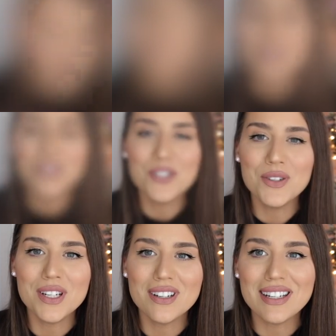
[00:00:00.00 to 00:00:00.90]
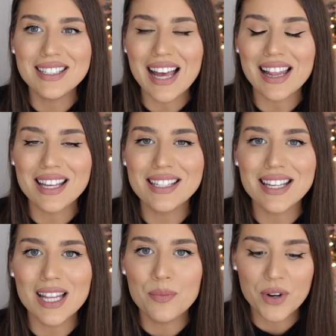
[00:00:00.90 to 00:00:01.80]
After New Year, Italians
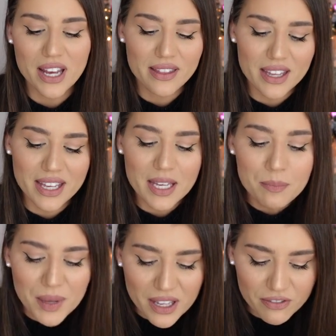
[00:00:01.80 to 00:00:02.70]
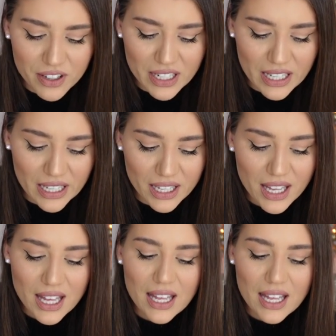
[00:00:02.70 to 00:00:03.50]
celebrate the Epiphany.